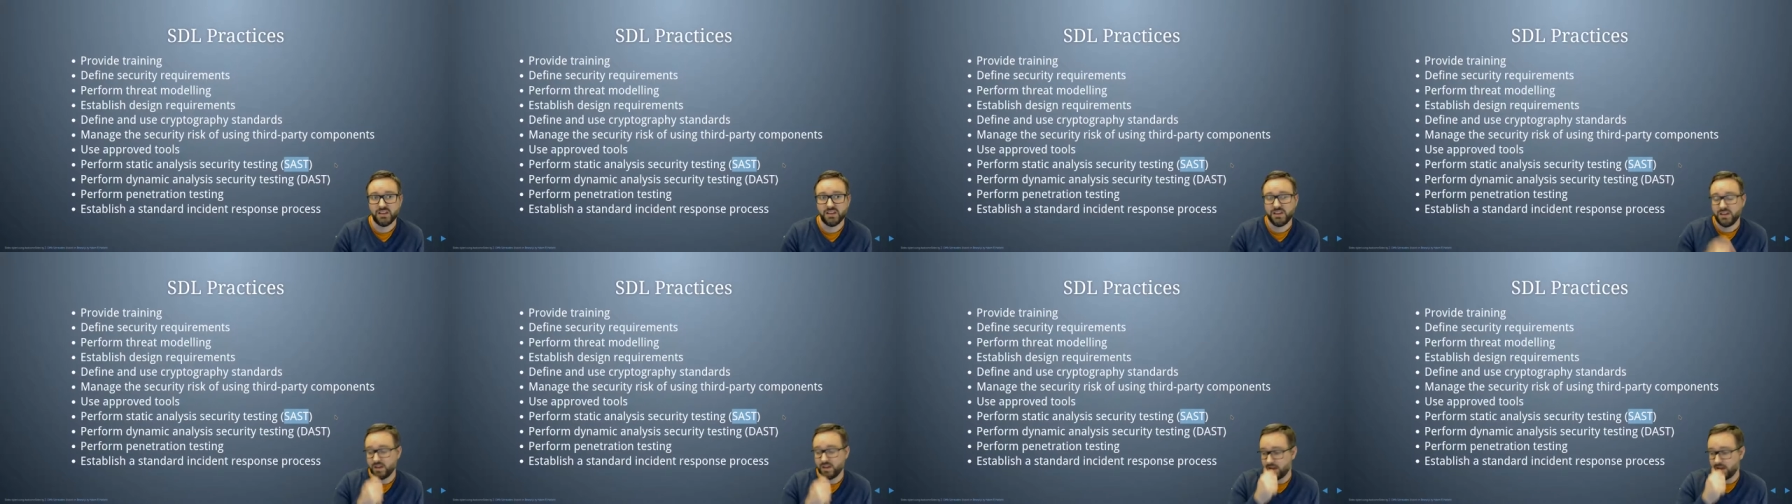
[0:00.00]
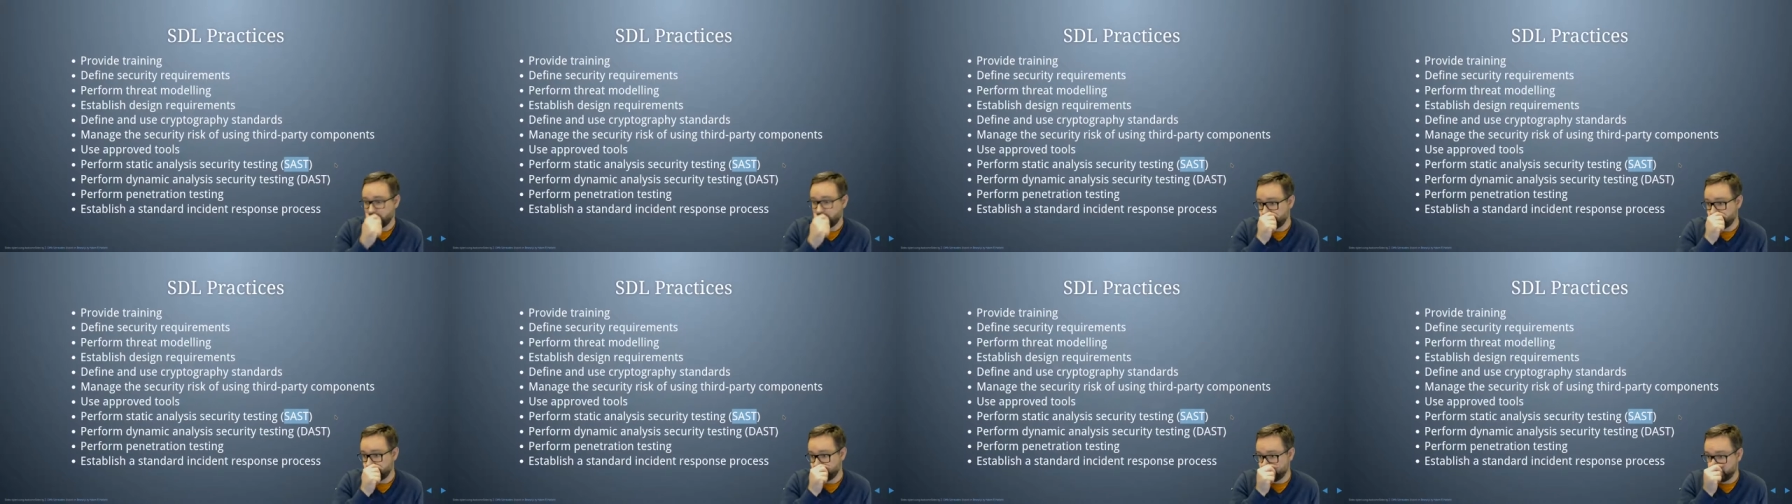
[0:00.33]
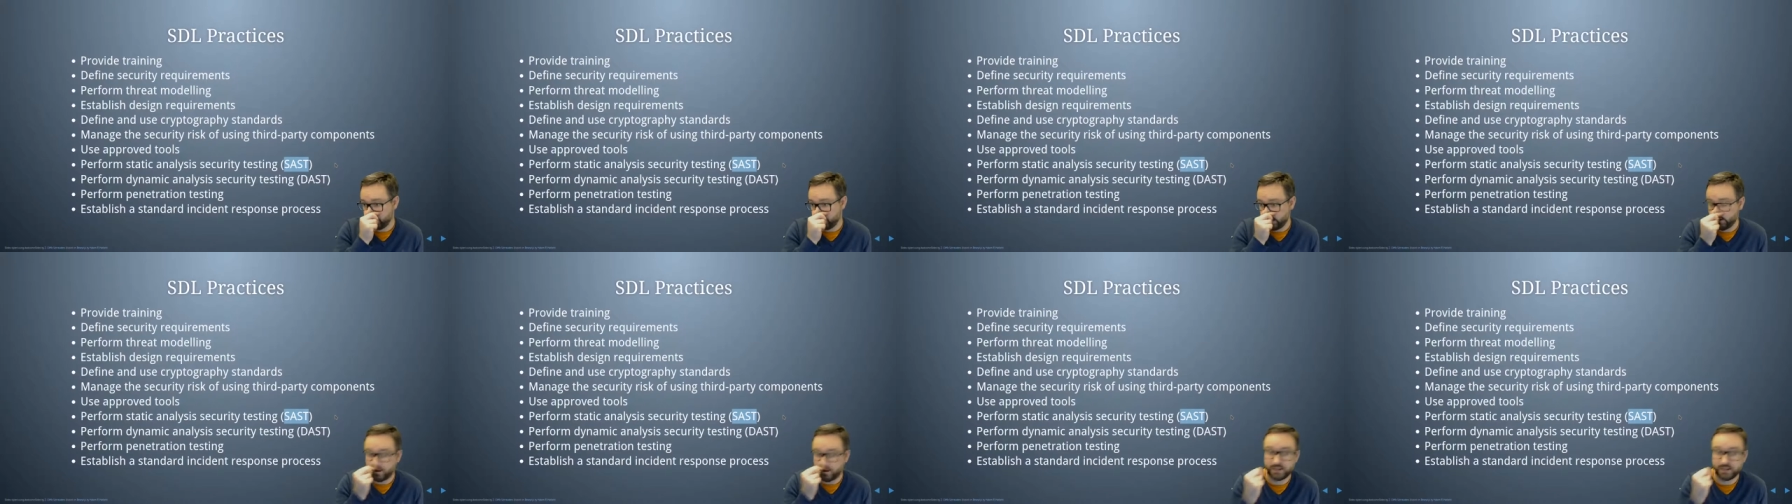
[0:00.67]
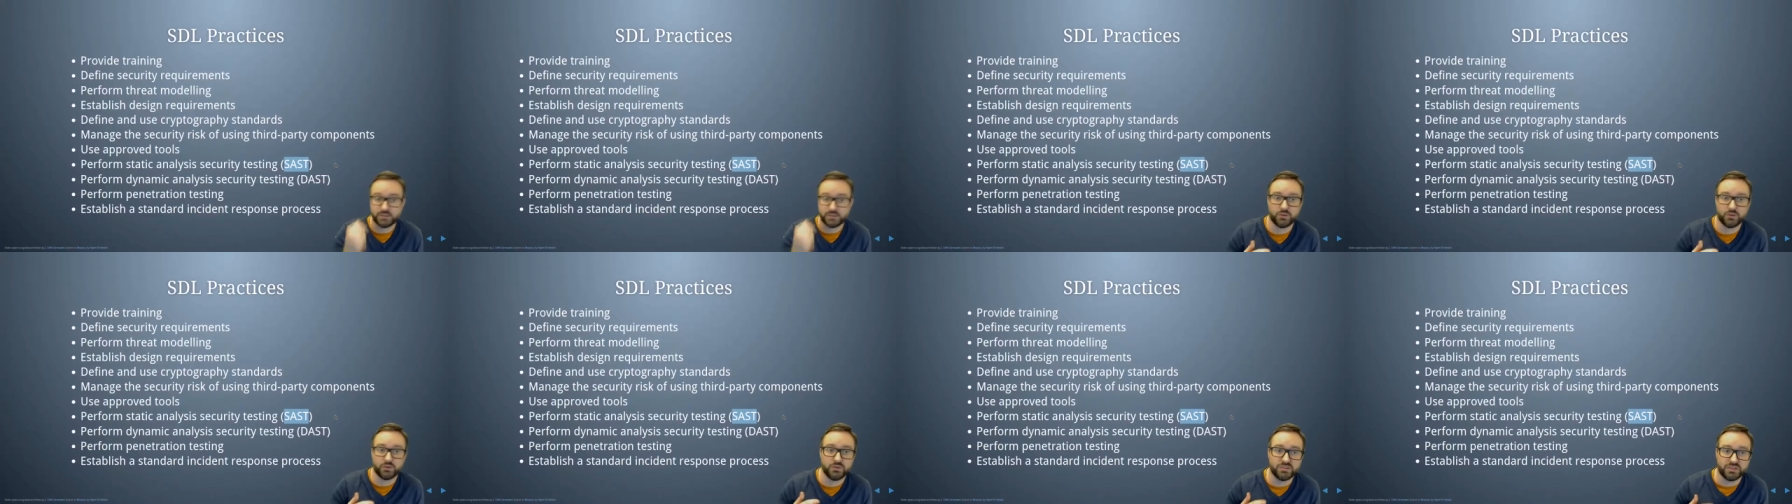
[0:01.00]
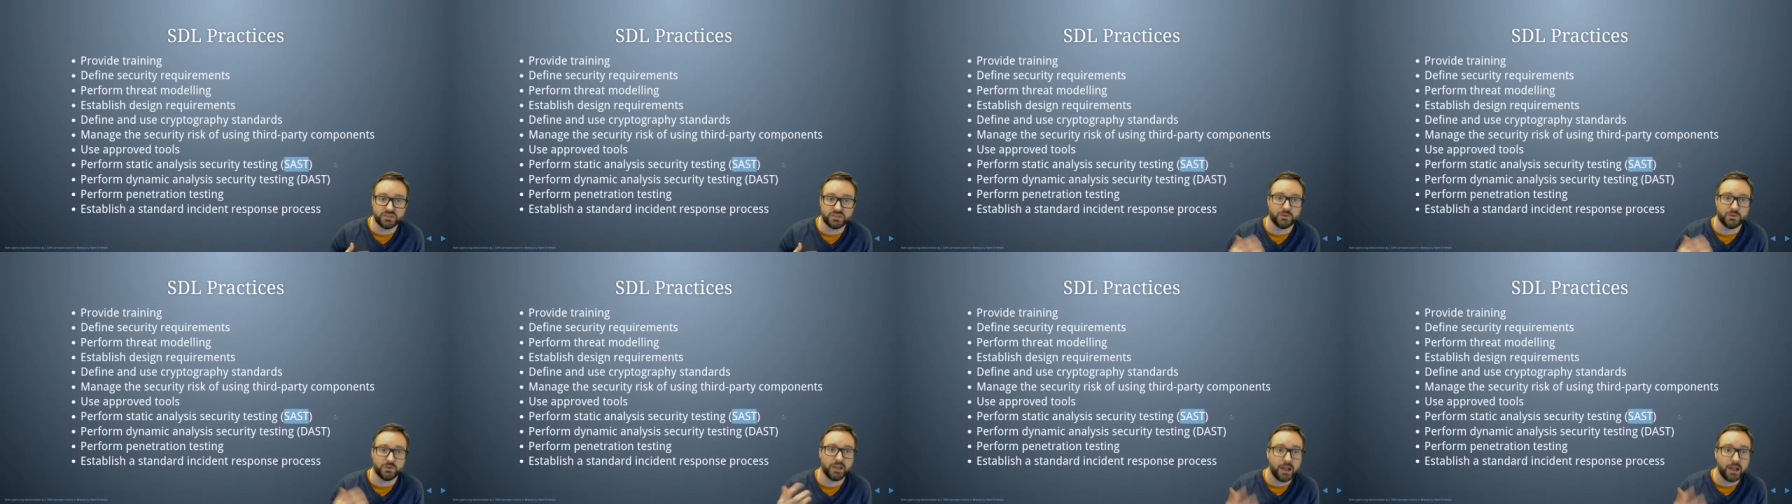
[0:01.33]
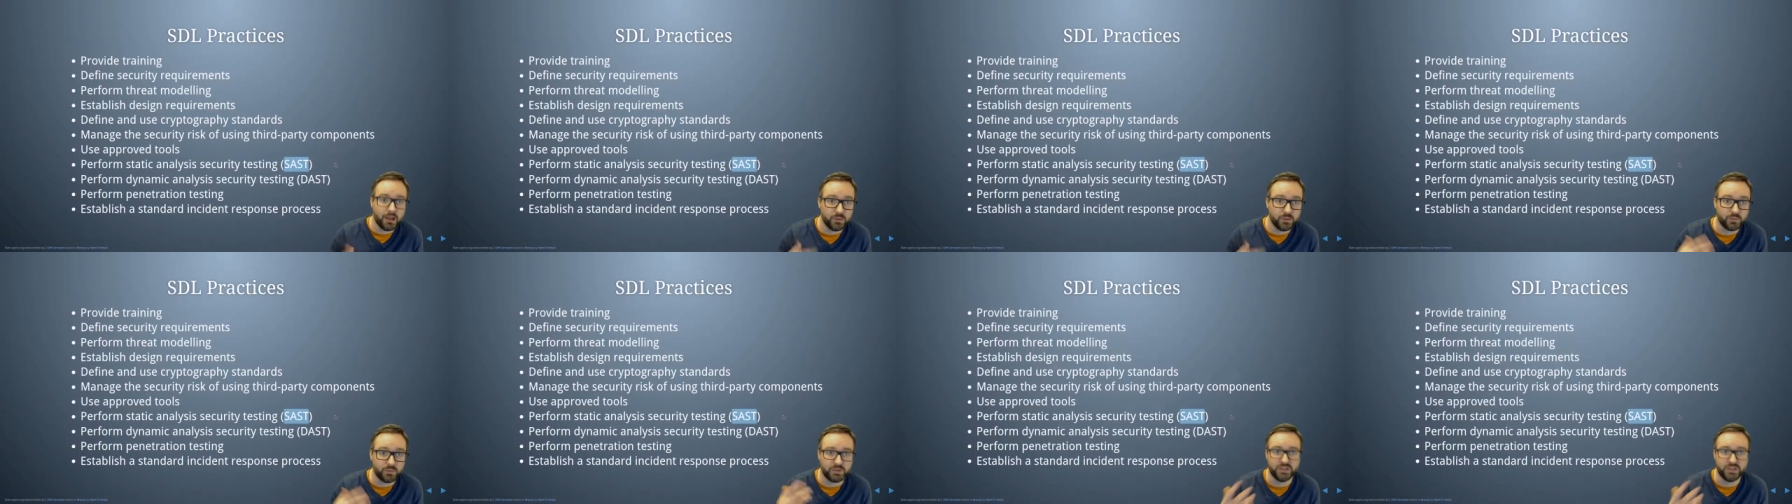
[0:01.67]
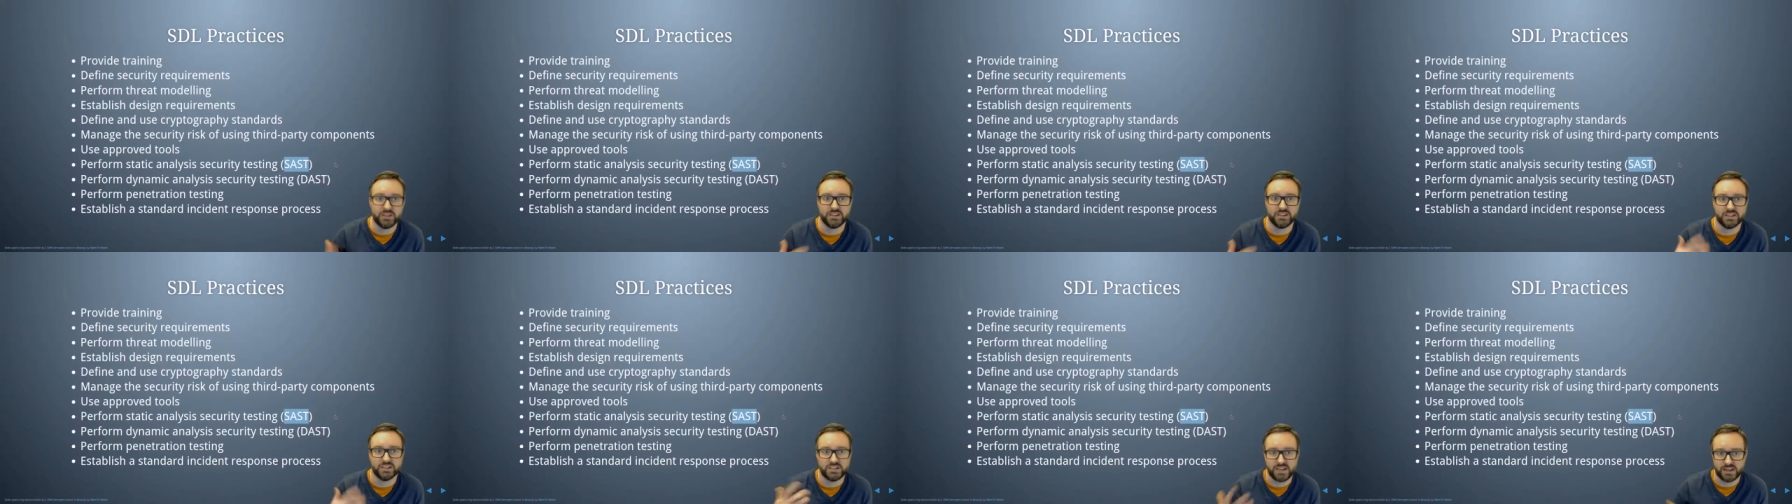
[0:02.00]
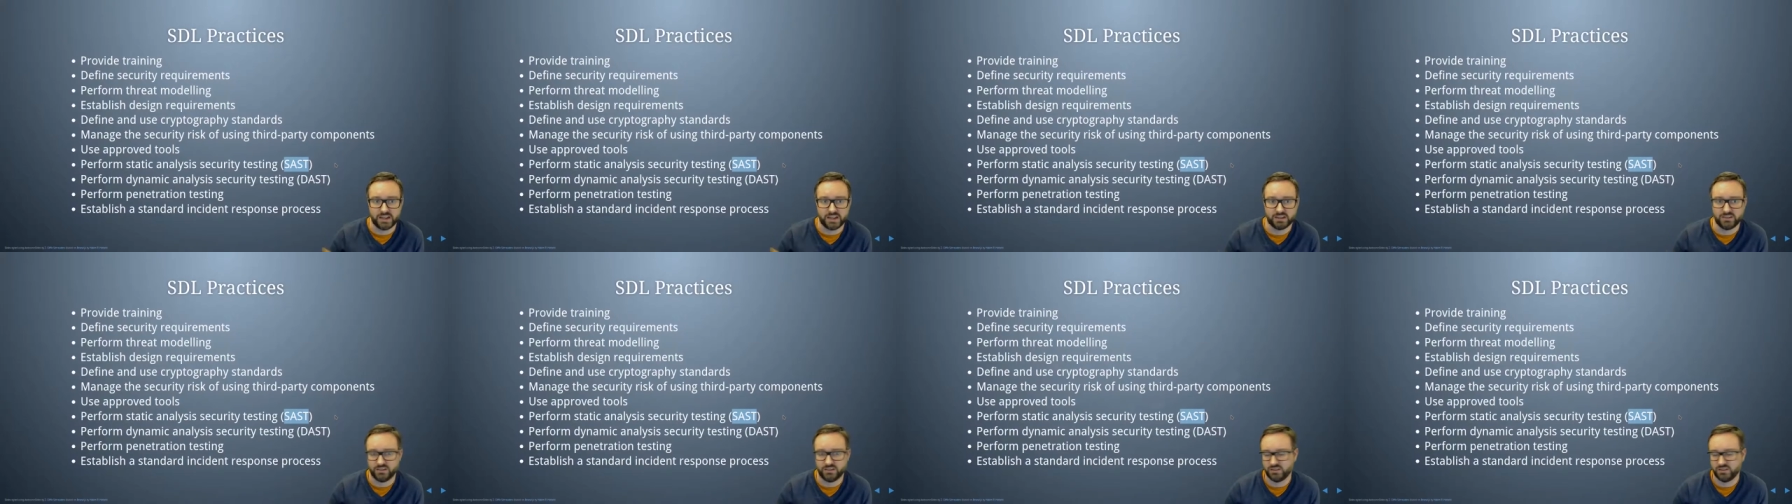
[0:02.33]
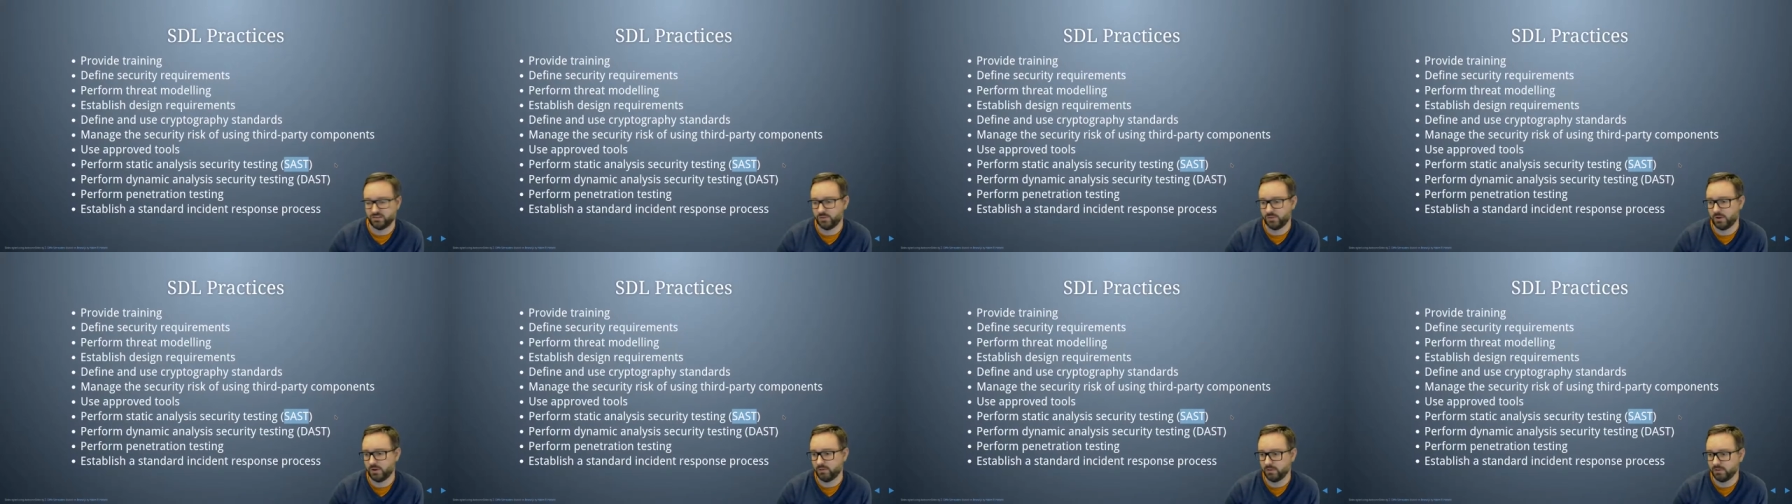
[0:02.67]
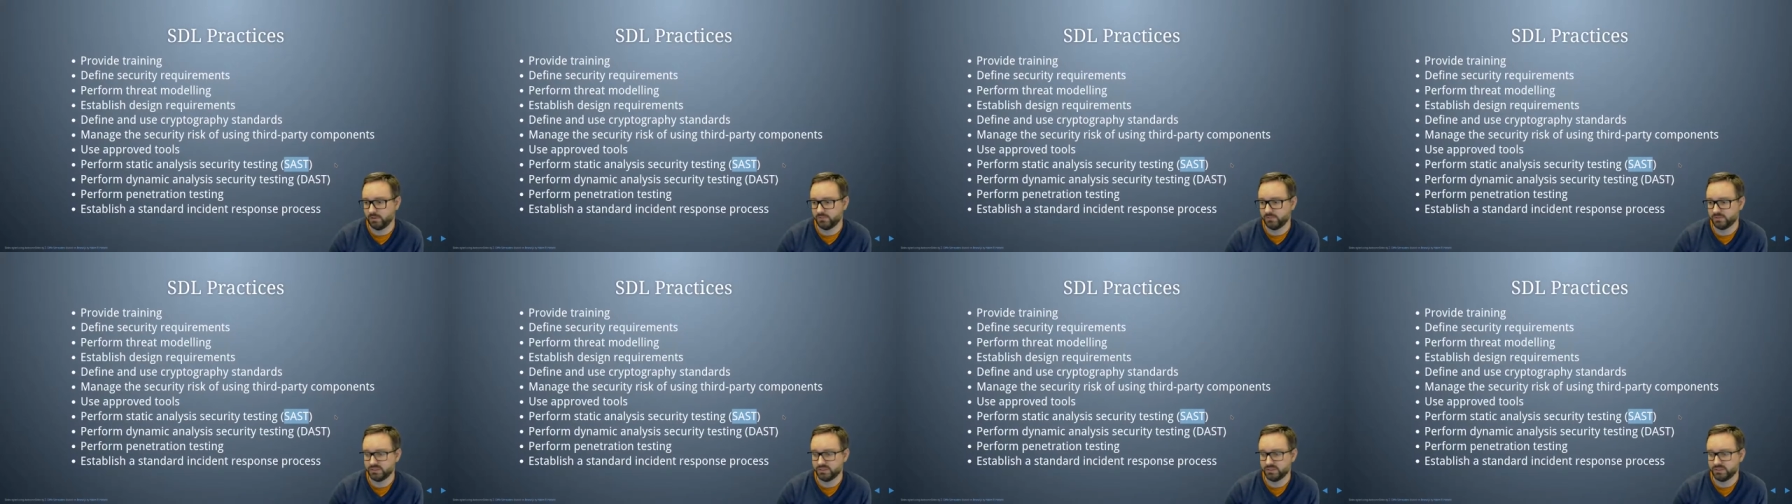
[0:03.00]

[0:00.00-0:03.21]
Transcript: Um, there are tools that will help you to detect those problems.